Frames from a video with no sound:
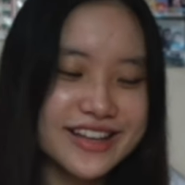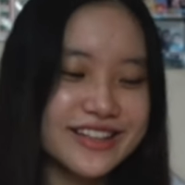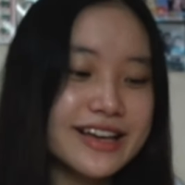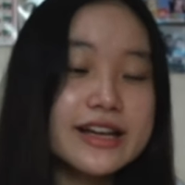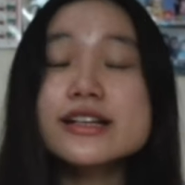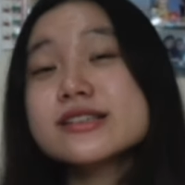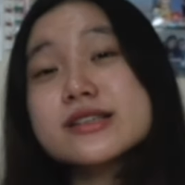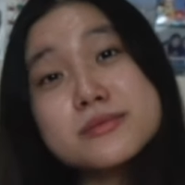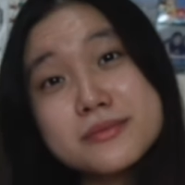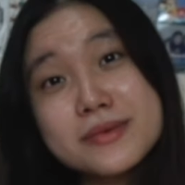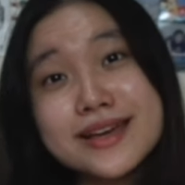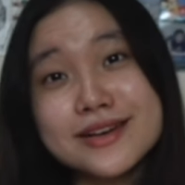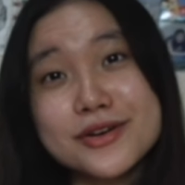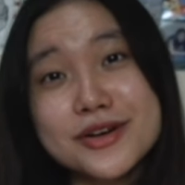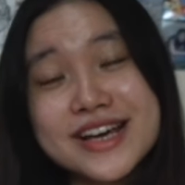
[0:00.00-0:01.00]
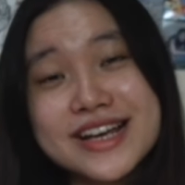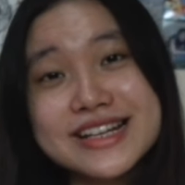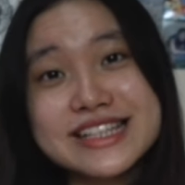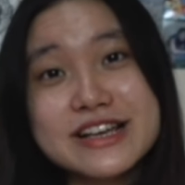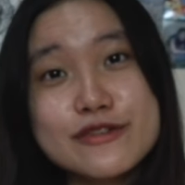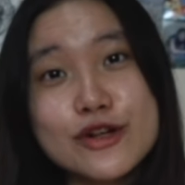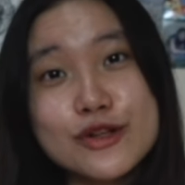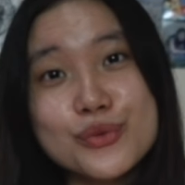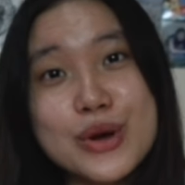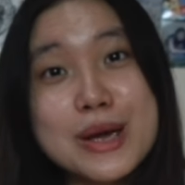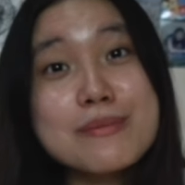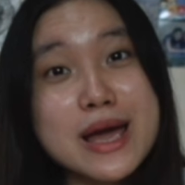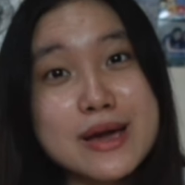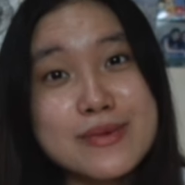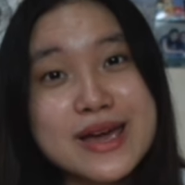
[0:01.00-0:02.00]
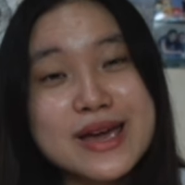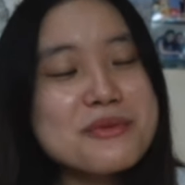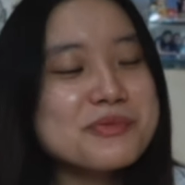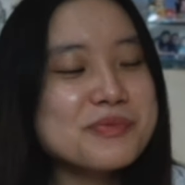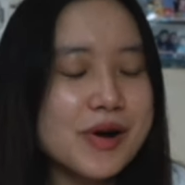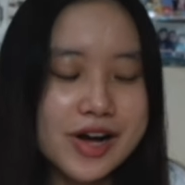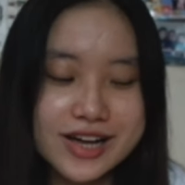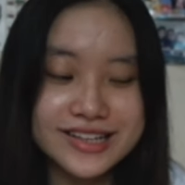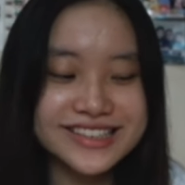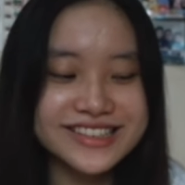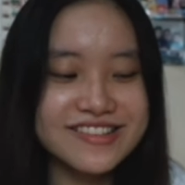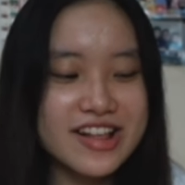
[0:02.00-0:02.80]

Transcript: Like, it doesn't mean you're gonna get a 7 all the way, baby, but